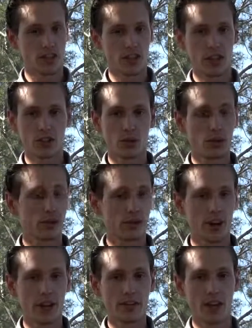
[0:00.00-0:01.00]
If they'll do it
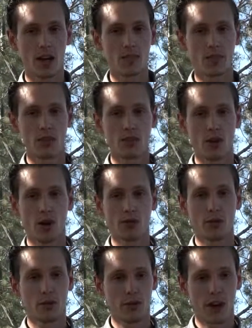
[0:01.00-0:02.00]
5 times in a row
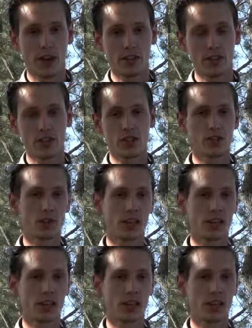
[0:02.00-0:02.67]
from 5 inches,